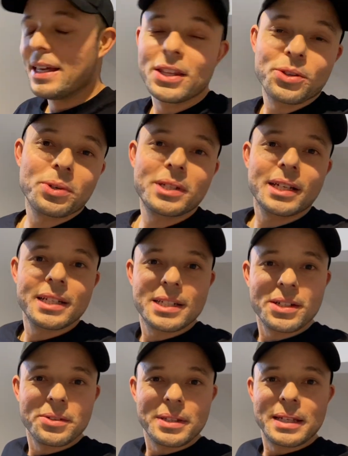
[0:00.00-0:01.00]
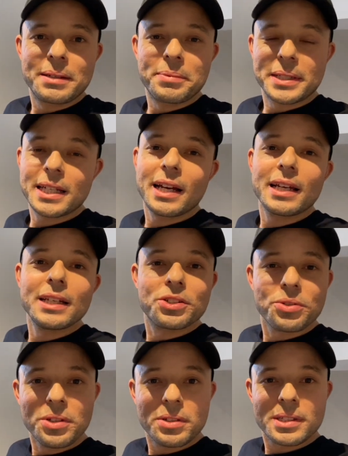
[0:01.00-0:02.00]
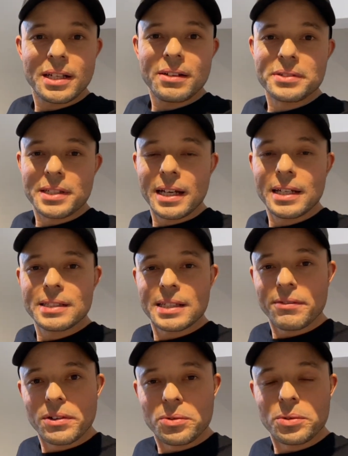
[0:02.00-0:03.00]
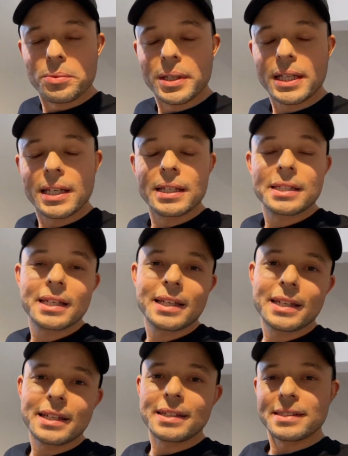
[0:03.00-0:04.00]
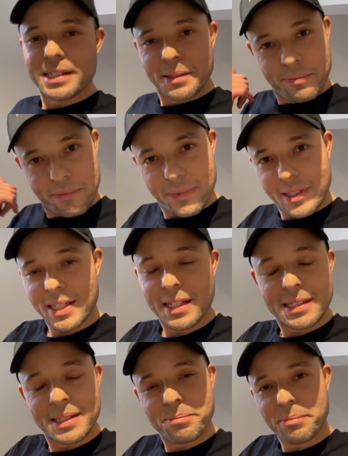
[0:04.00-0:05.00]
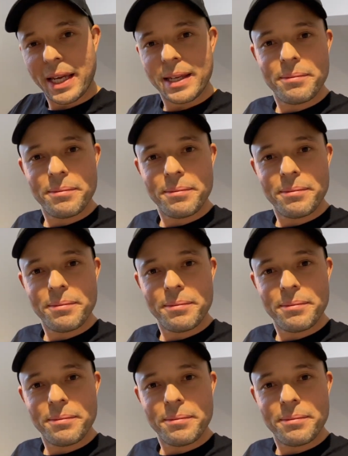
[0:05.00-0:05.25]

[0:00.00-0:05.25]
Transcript: thought I'd show that. But yeah, enjoy yourselves, guys. Have a good weekend. Take it easy. Cheers. Bye.